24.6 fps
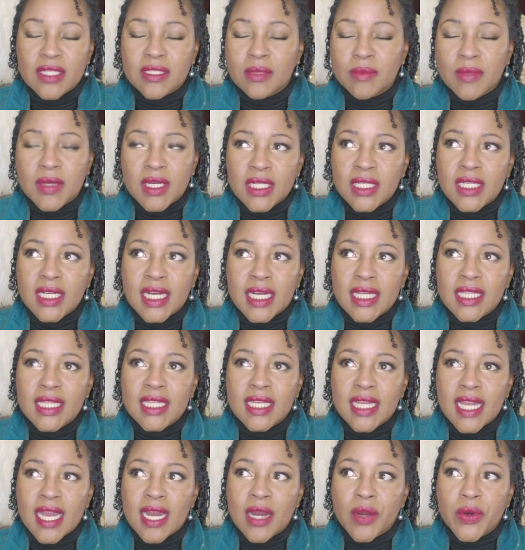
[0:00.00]
at some
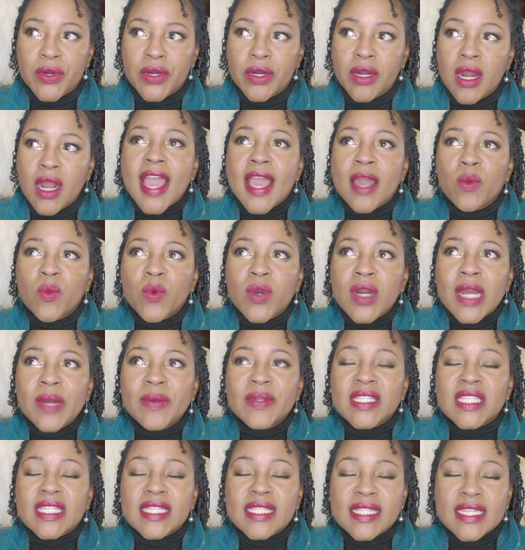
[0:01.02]
ungodly hour. And when I
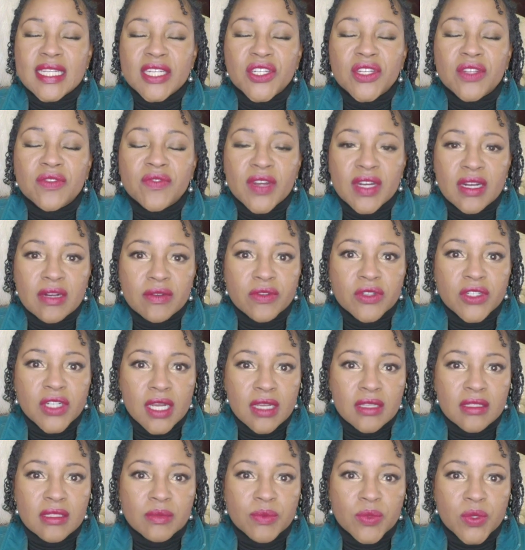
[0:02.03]
was 16, she filed for
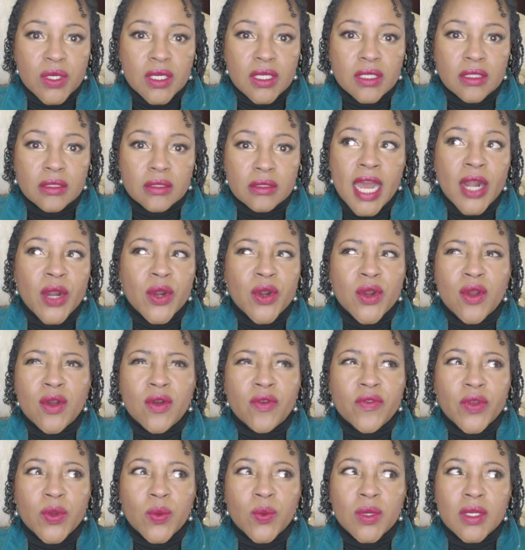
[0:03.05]
child support. I don't know
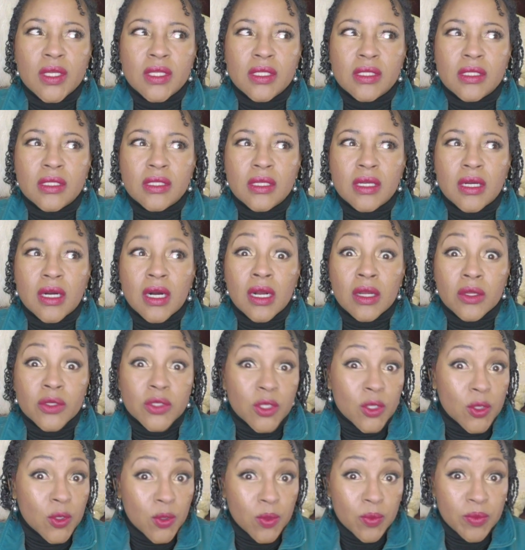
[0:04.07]
if it was
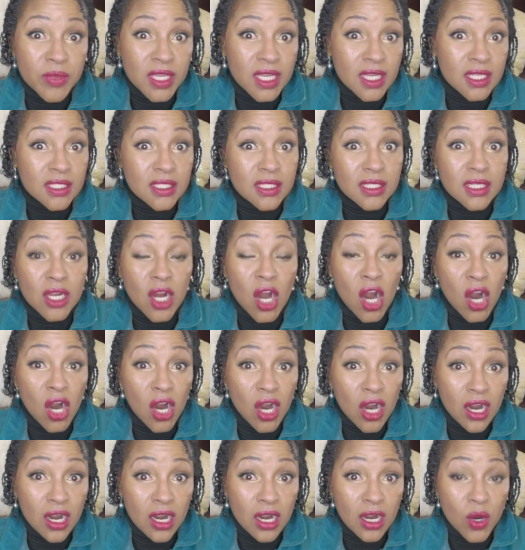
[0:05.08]
also because of the
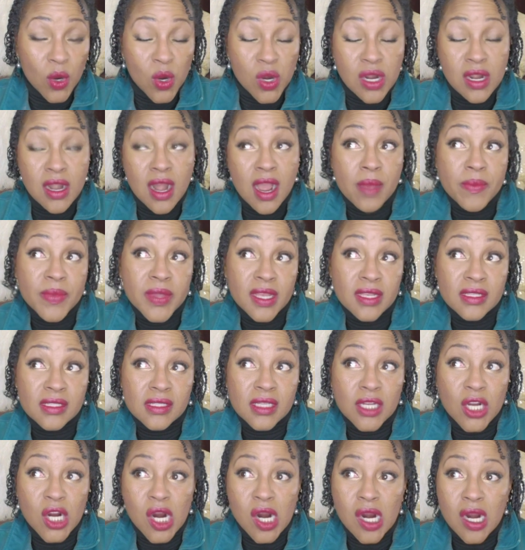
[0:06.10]
car or not because
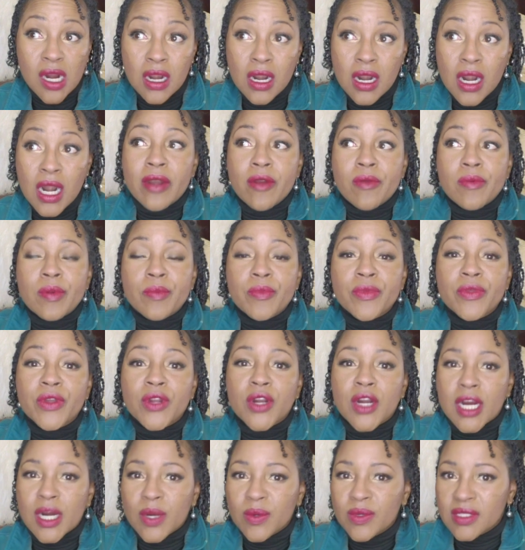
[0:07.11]
of the car. I remember the
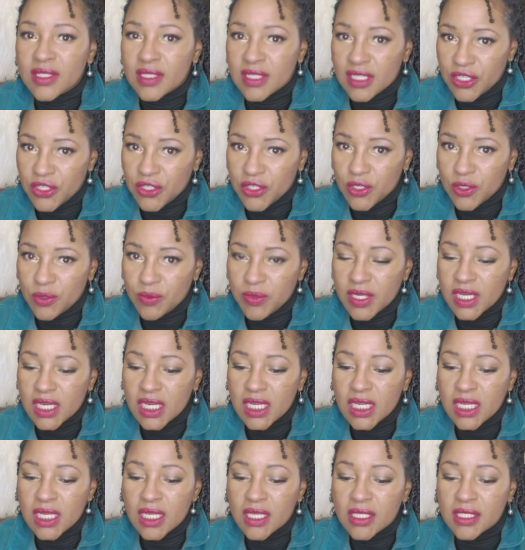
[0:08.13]
car was an issue
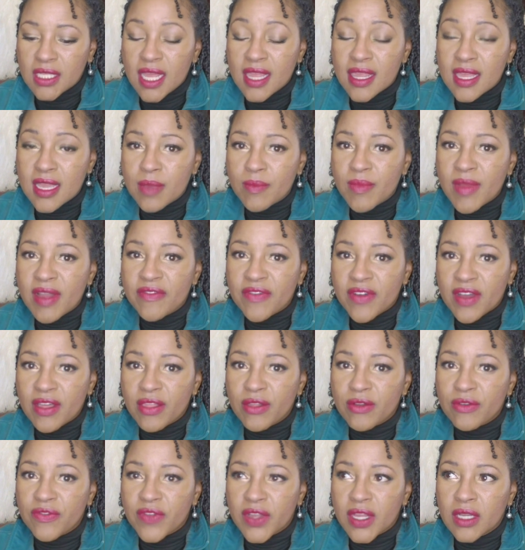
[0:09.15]
because I think my
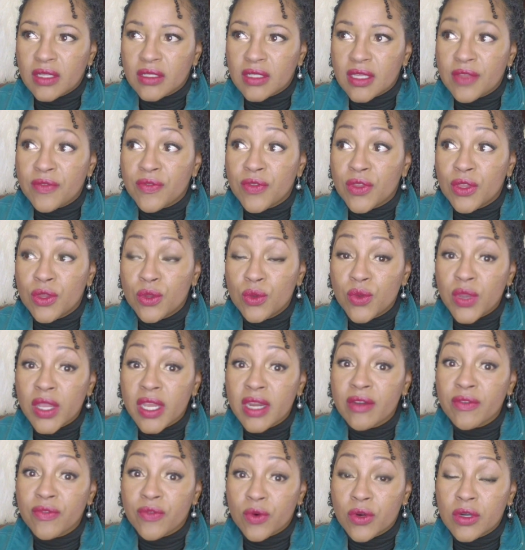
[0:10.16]
father felt if you
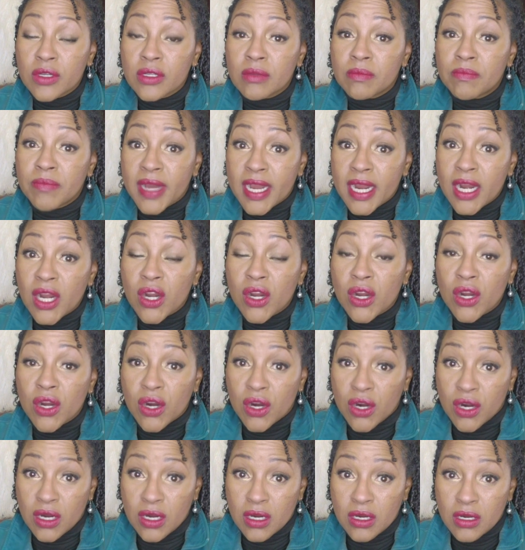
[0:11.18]
can afford to buy her a
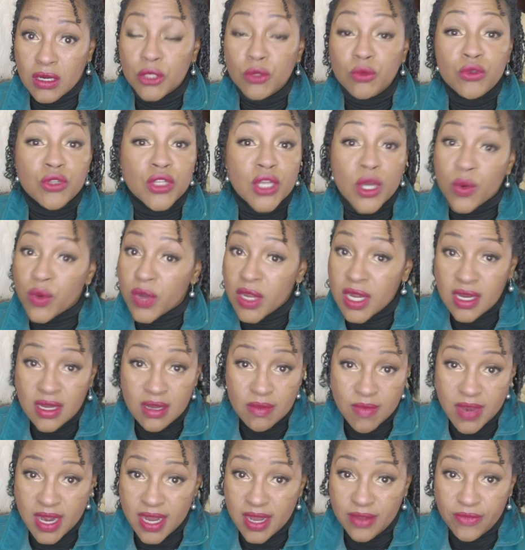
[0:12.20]
car, you don't
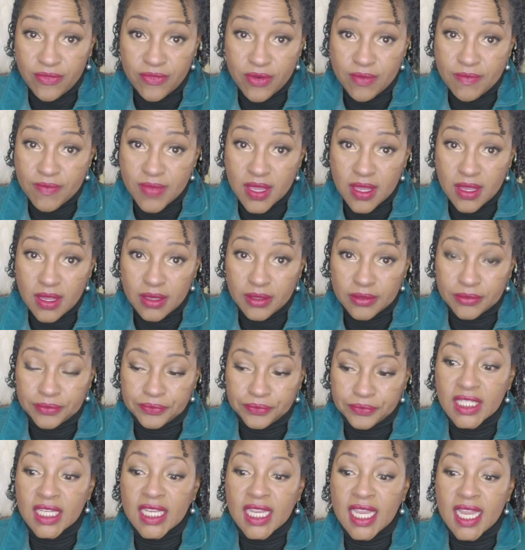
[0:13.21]
need money from me.
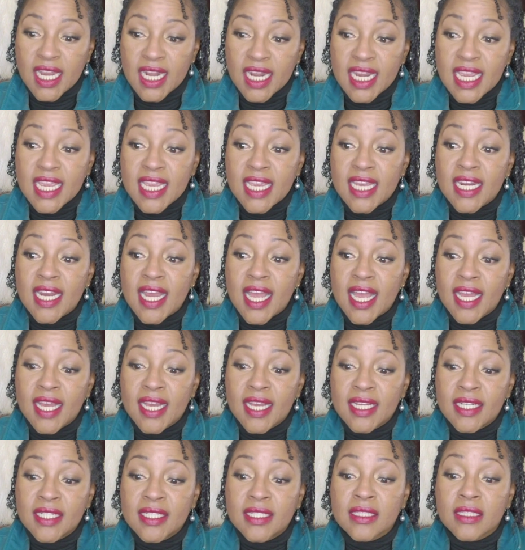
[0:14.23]
Again, he had
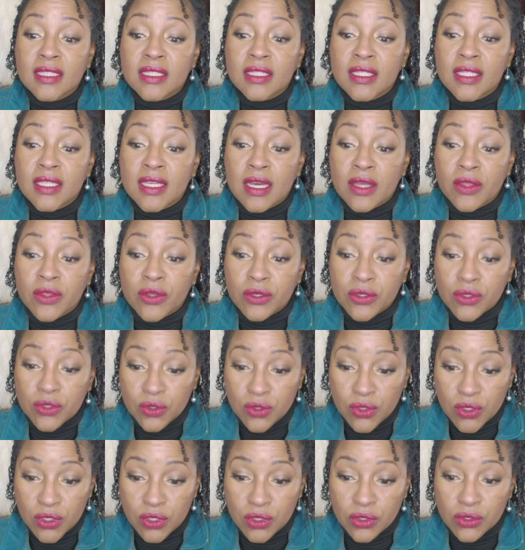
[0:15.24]
had the other
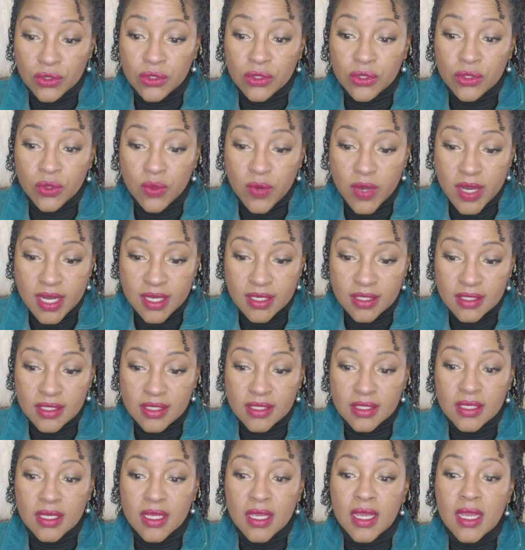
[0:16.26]
two girls, the
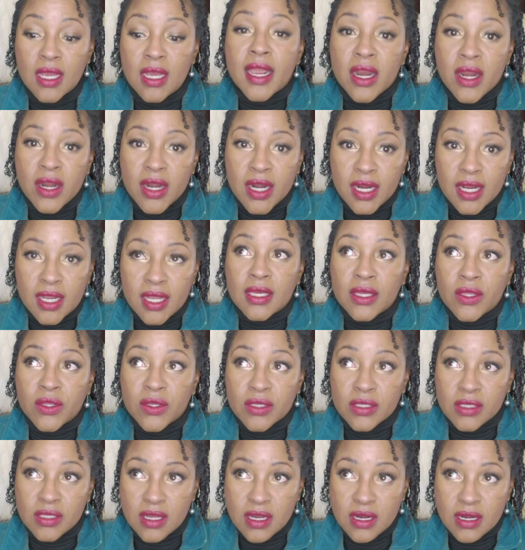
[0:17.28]
twins, Eric, the
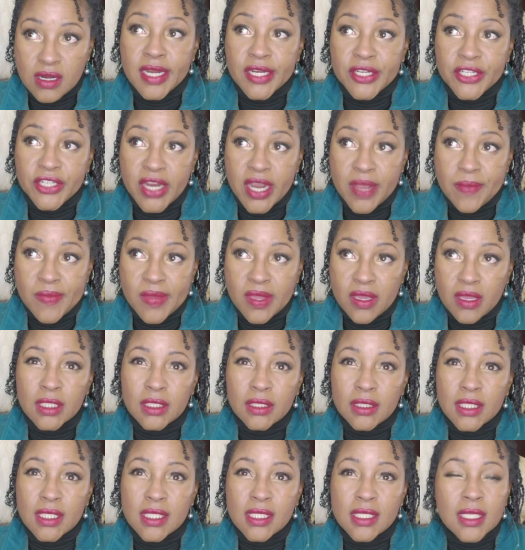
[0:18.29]
other son, and Jamie.
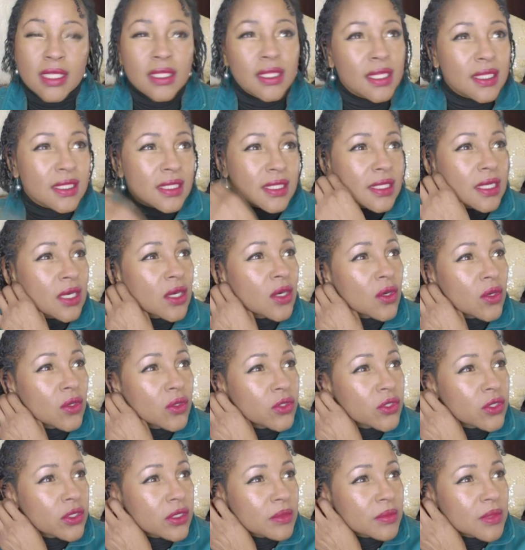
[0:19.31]
Lisa and Leslie are
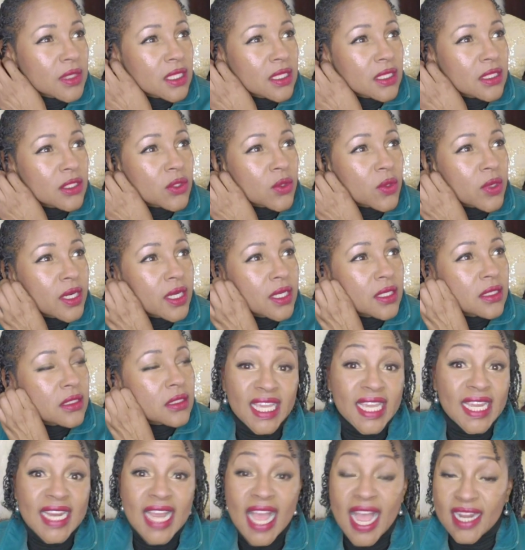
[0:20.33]
older than me, the twins.
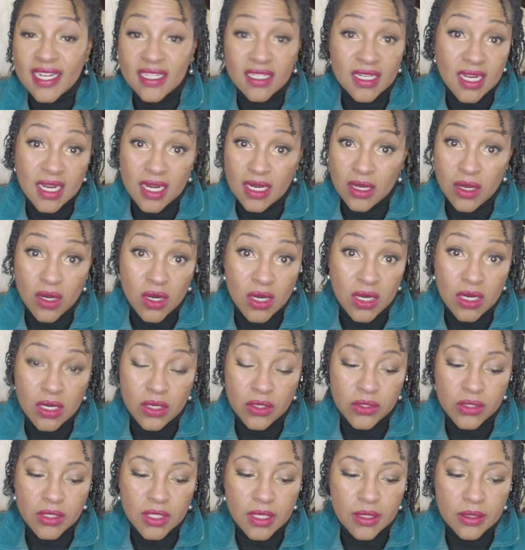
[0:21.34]
They hadn't gotten
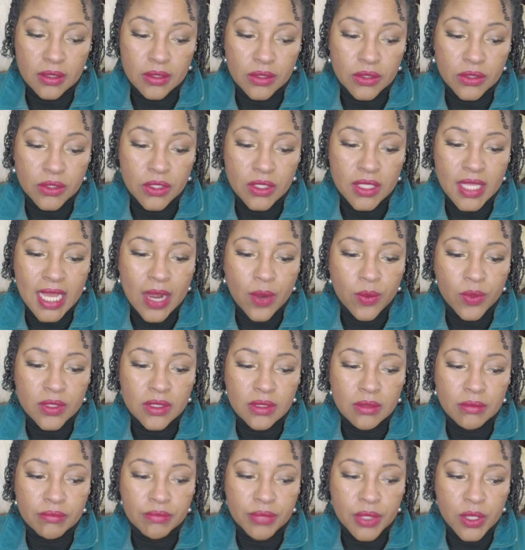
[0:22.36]
cars. So that
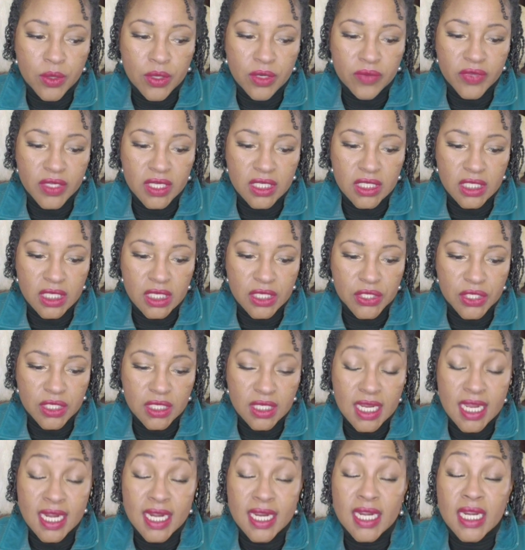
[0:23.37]
was a bone of
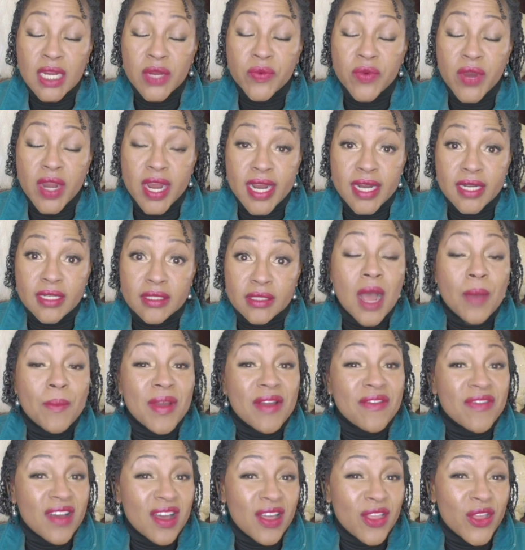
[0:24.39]
contention. At any rate,
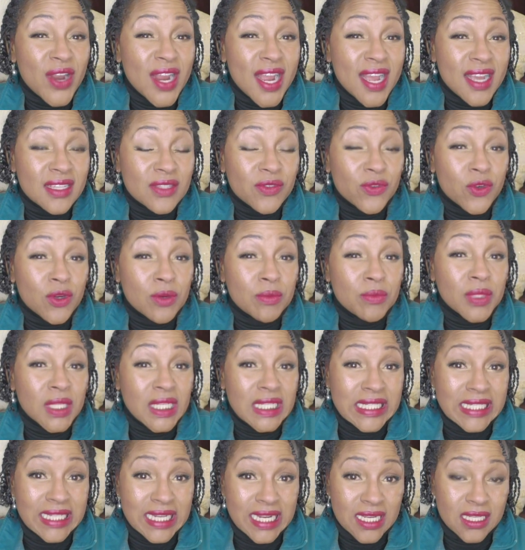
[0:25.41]
my father asked for a
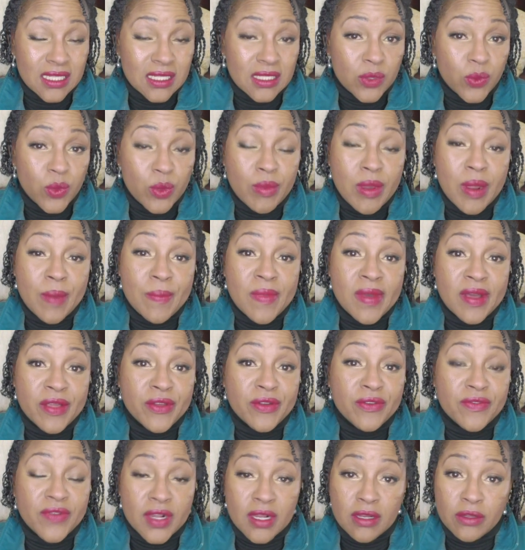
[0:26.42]
blood test when my
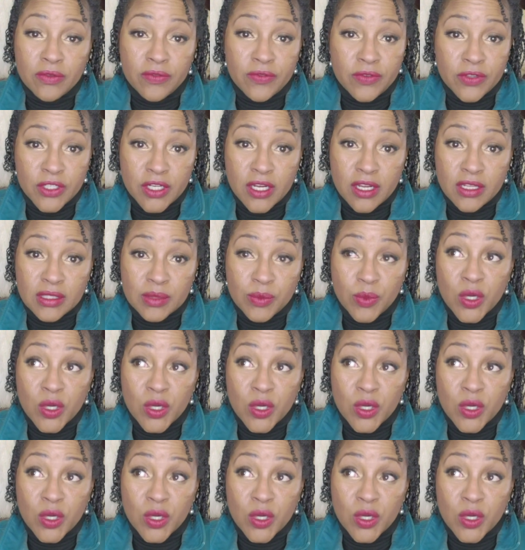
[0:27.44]
mother filed for child